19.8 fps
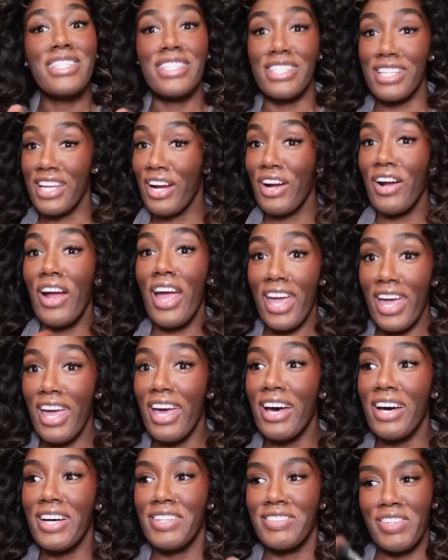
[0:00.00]
scared
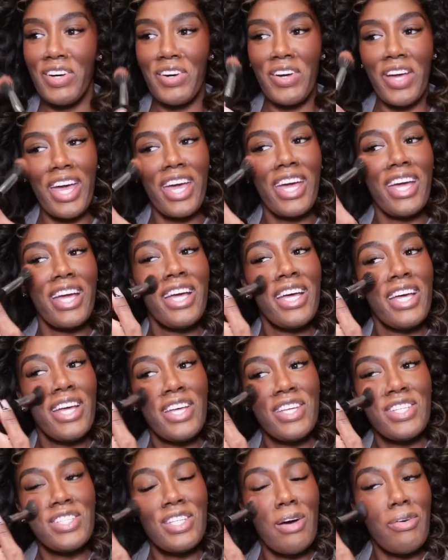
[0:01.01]
AF, okay?
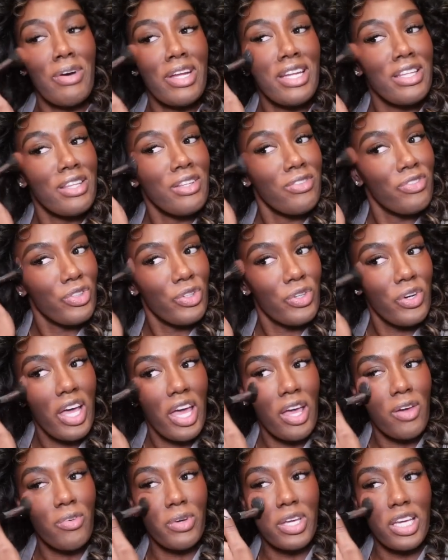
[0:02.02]
So I waited the full
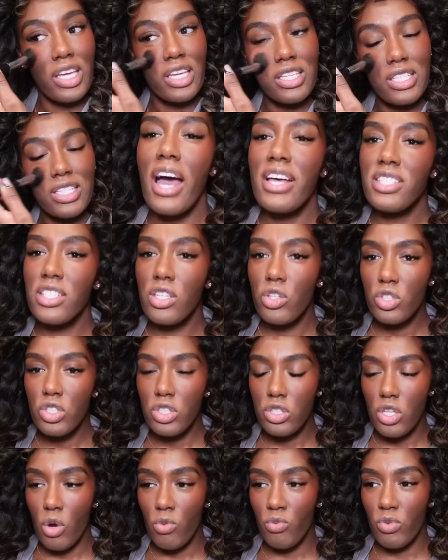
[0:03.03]
eight weeks. I still
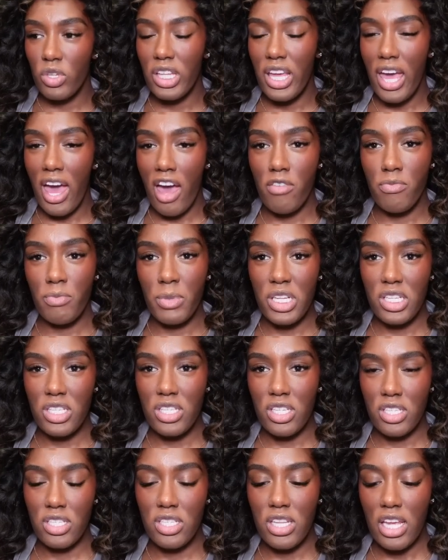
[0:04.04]
don't really have my
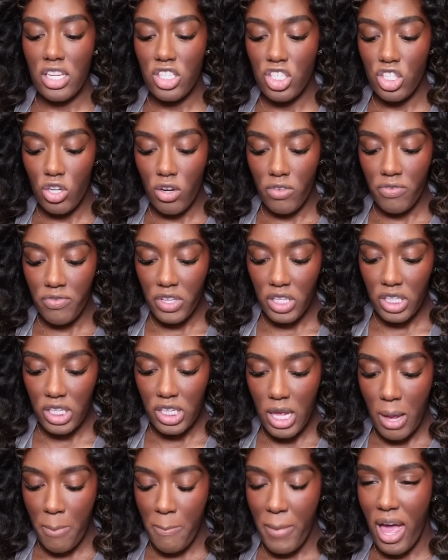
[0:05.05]
sensation or
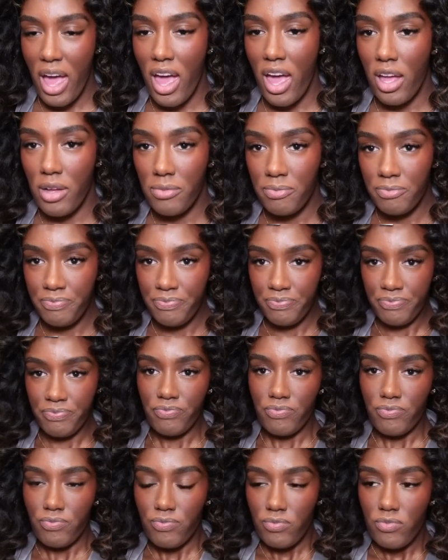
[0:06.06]
feeling in my
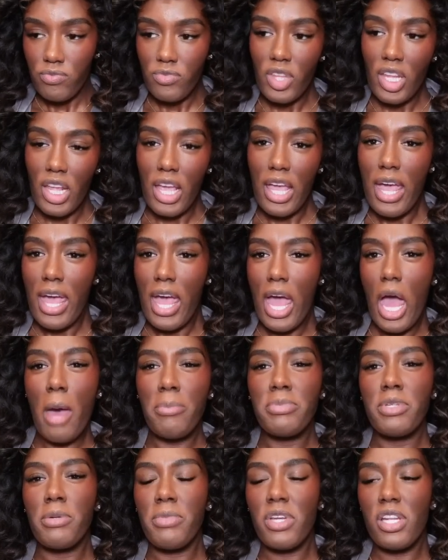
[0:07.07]

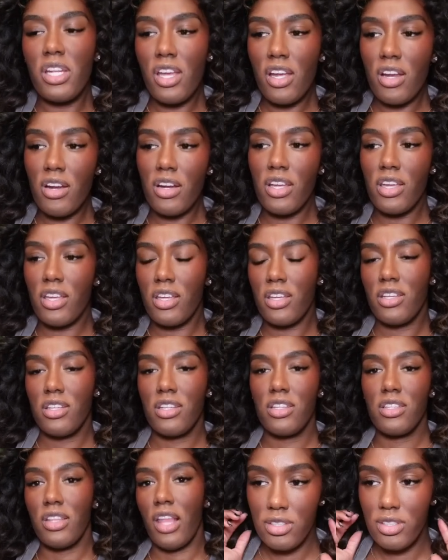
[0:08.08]
abdomen area.
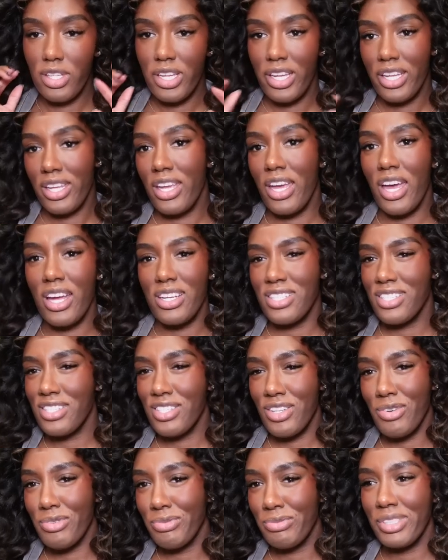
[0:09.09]
Yeah, I just
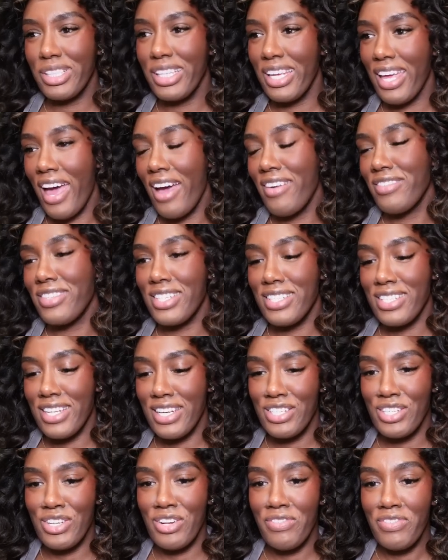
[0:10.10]
don't really have
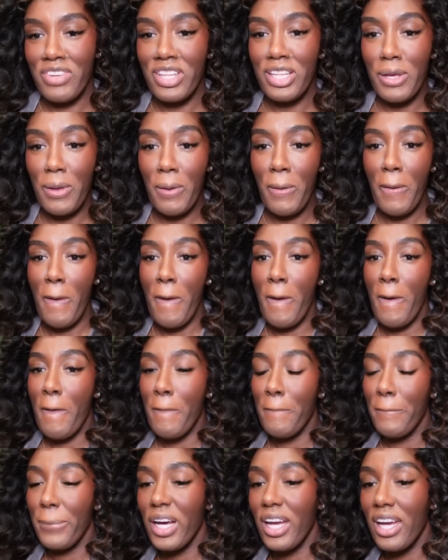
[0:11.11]
sensation or feeling.
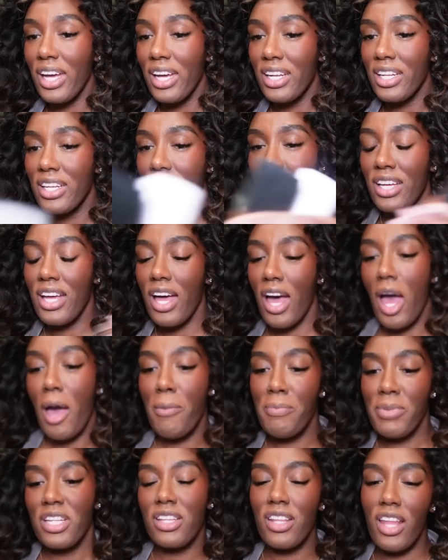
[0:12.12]
But
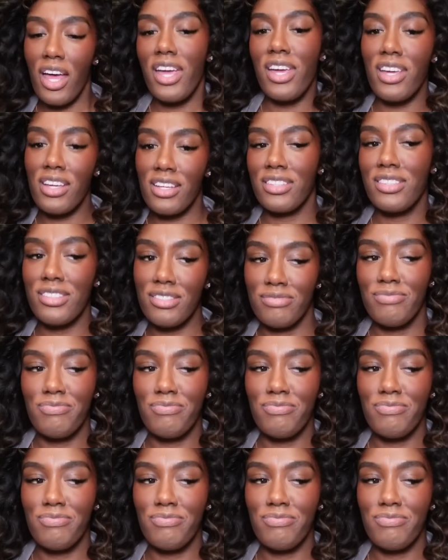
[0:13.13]
I've been like,